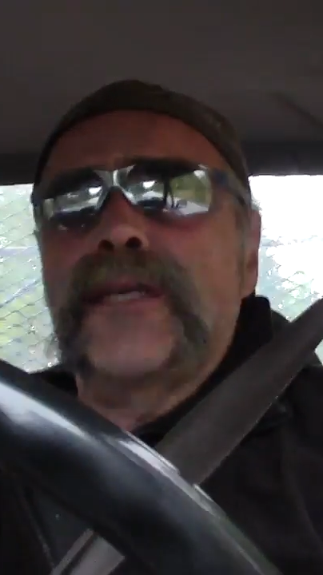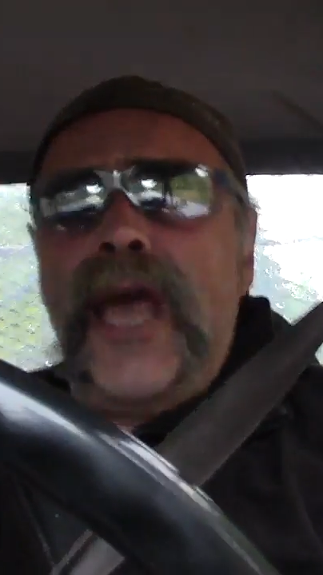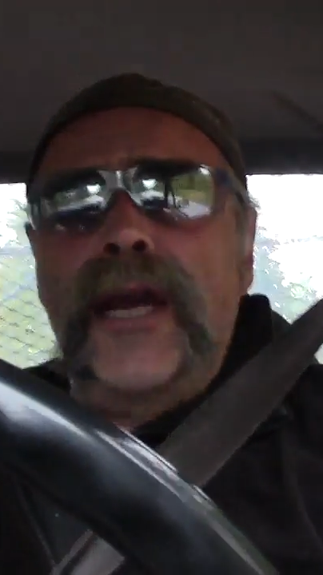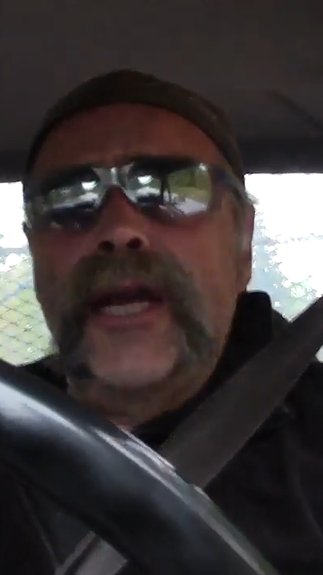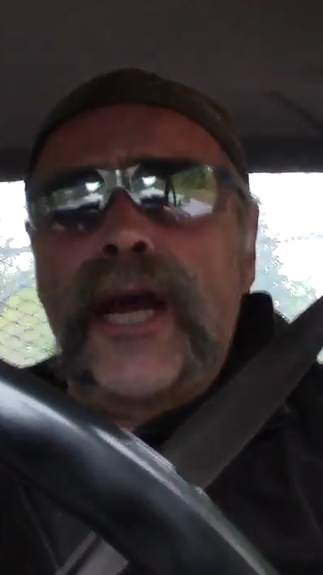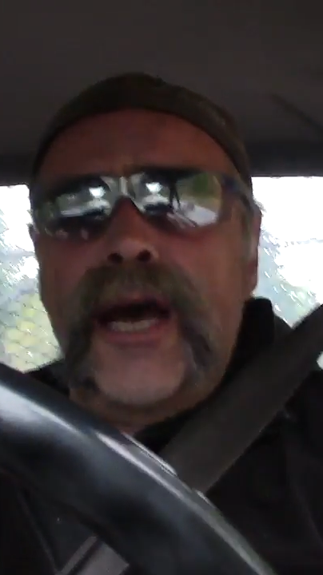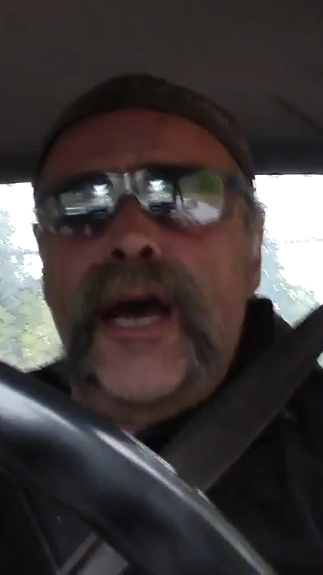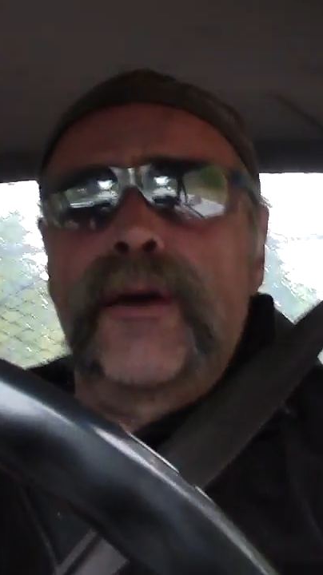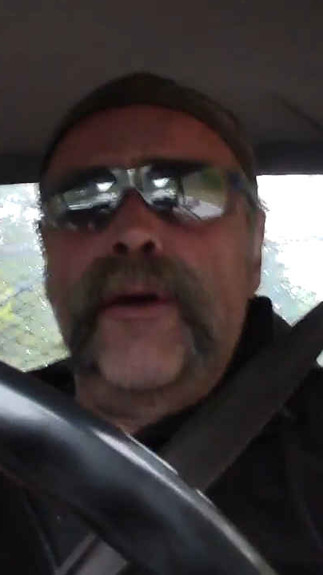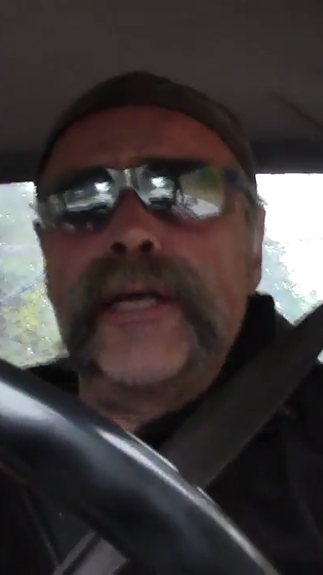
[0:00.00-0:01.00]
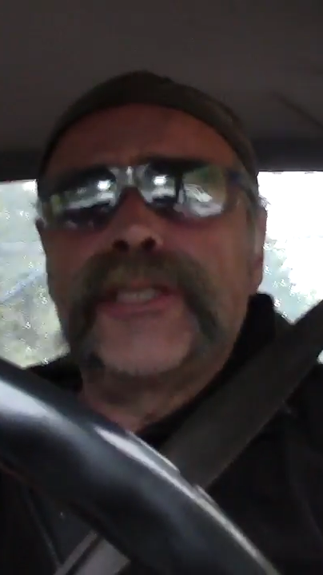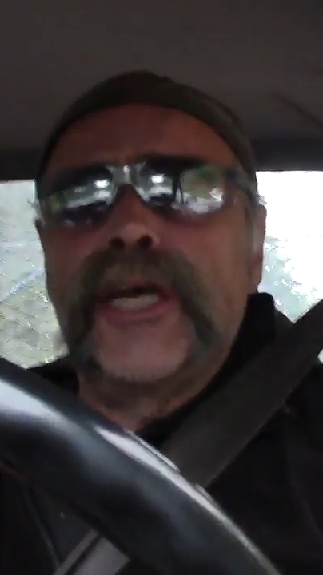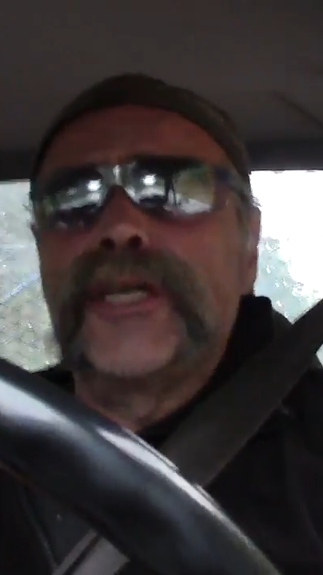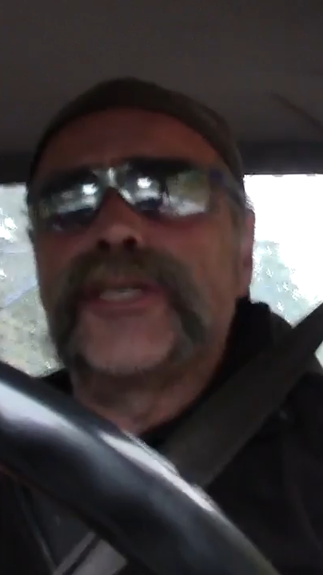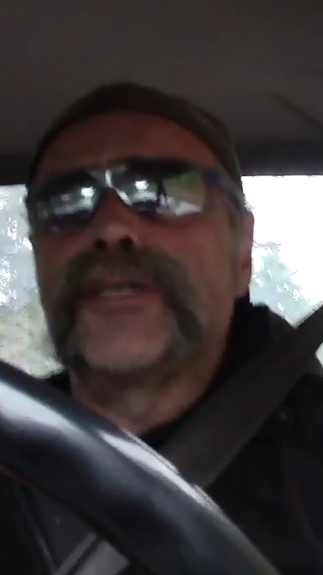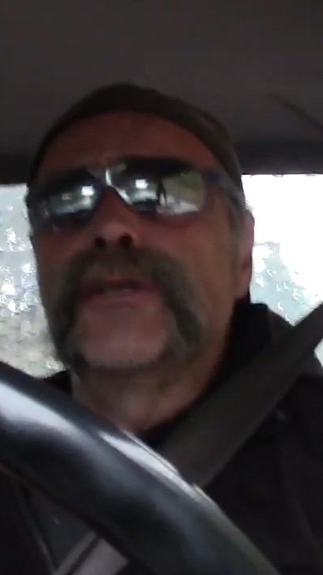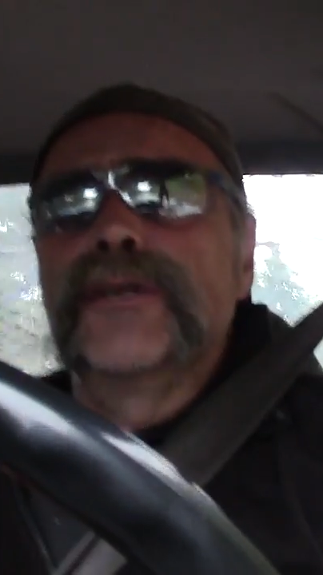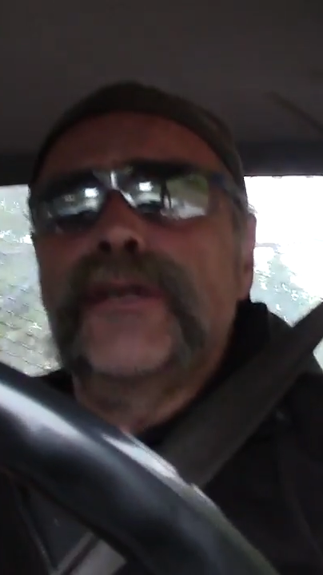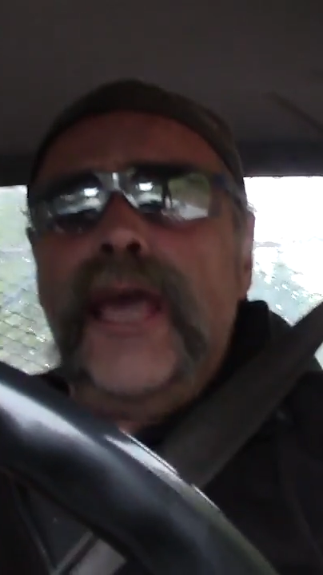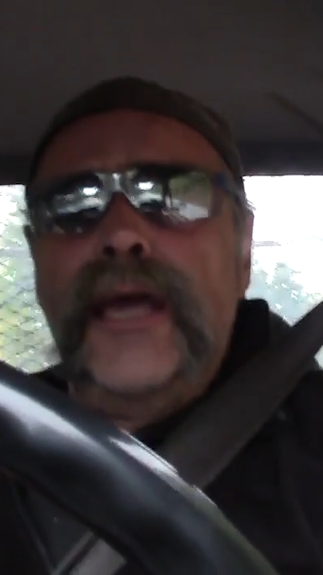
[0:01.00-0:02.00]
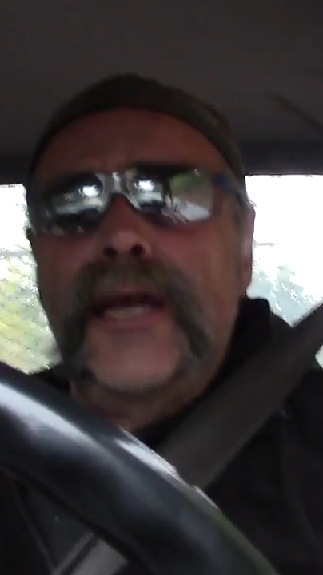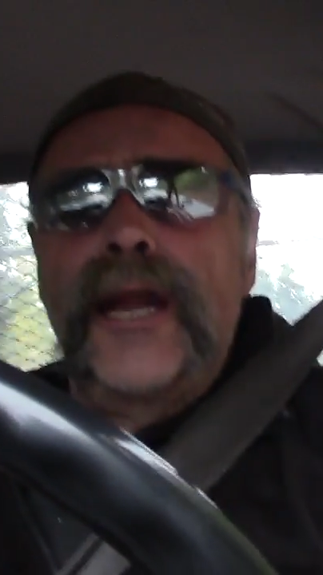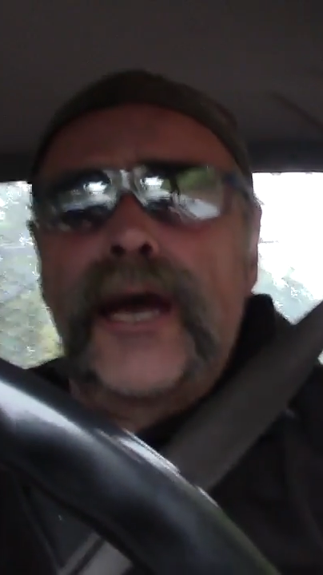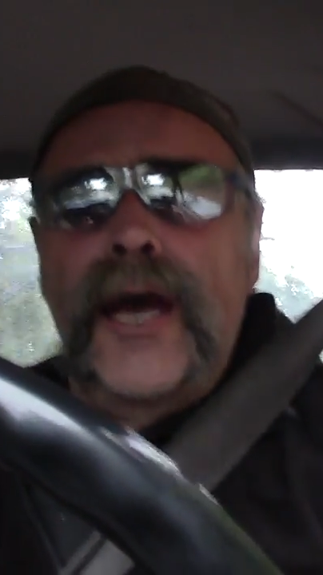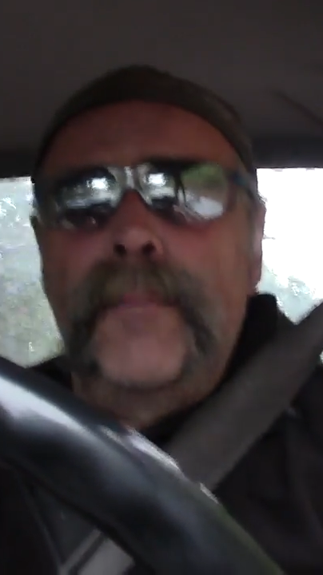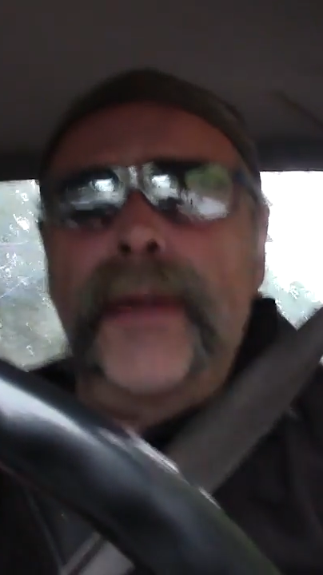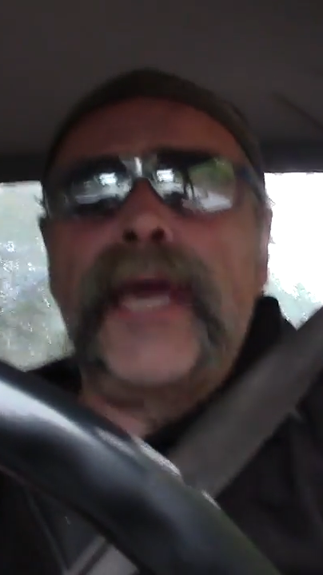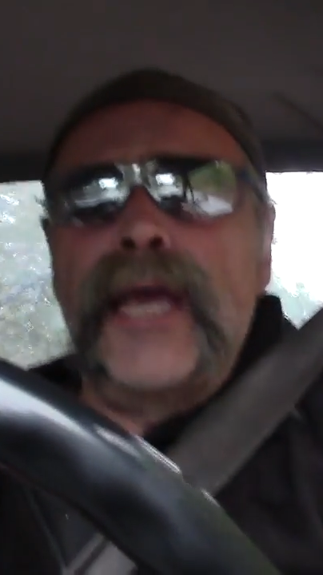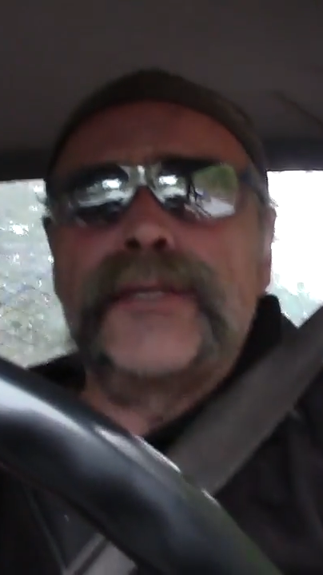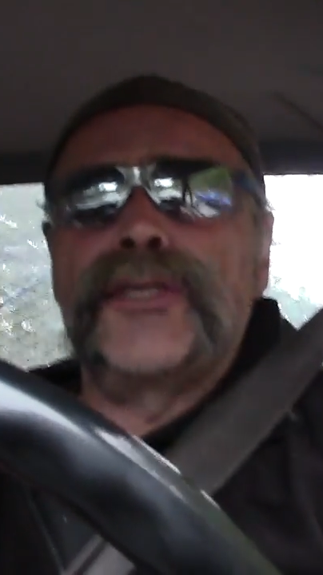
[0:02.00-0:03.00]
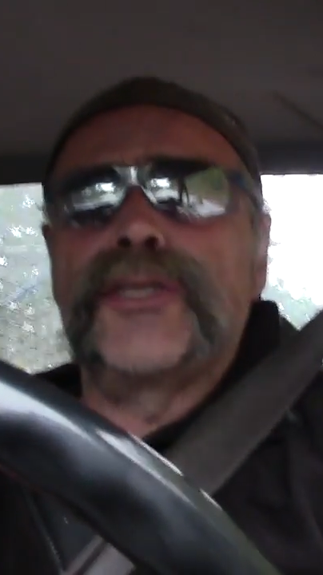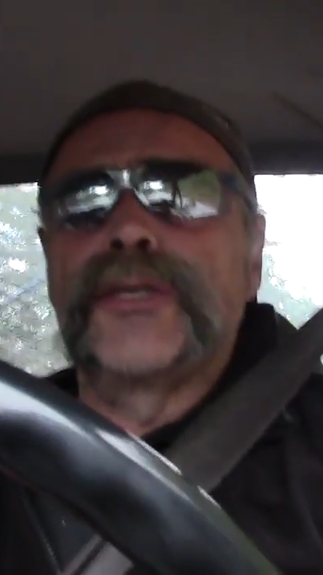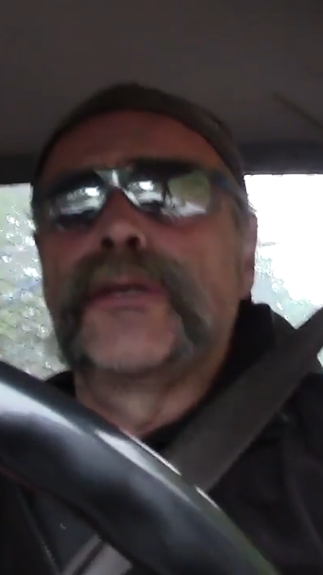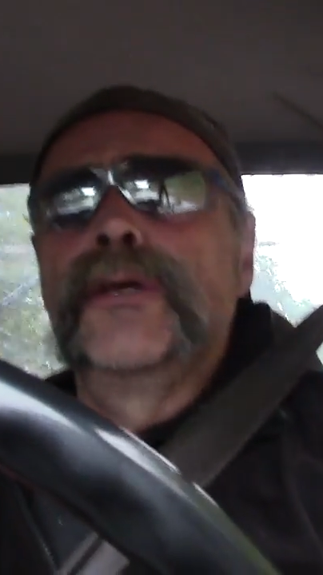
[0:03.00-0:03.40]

Canada, racist. Canada, bigots.